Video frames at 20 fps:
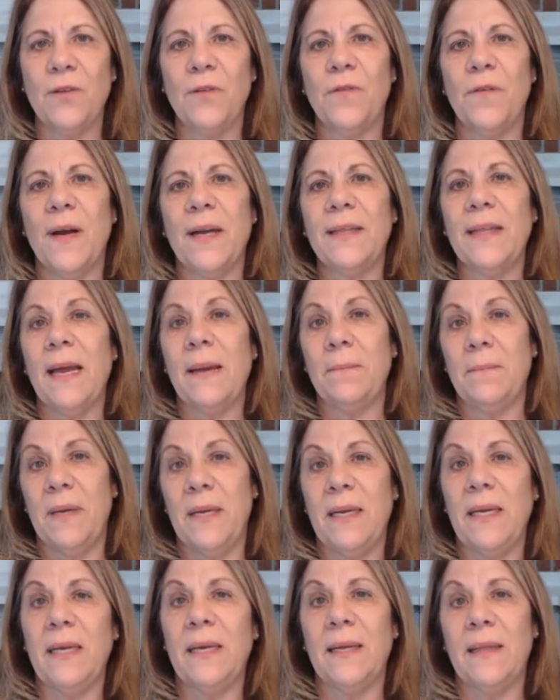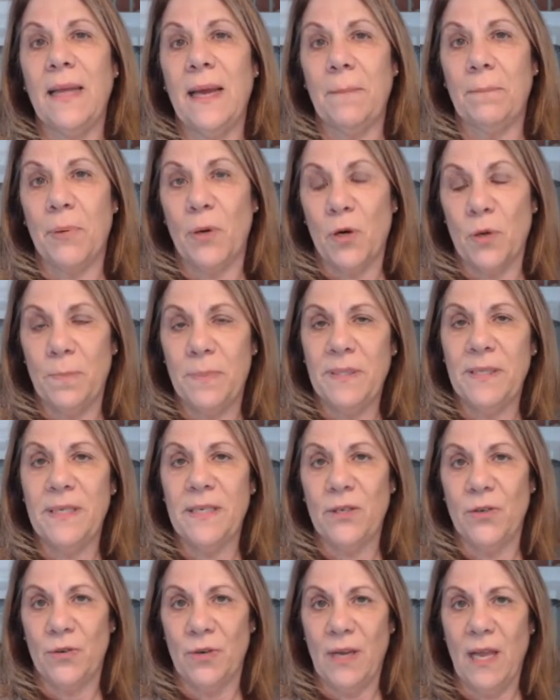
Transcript: and you find that meaning and that purpose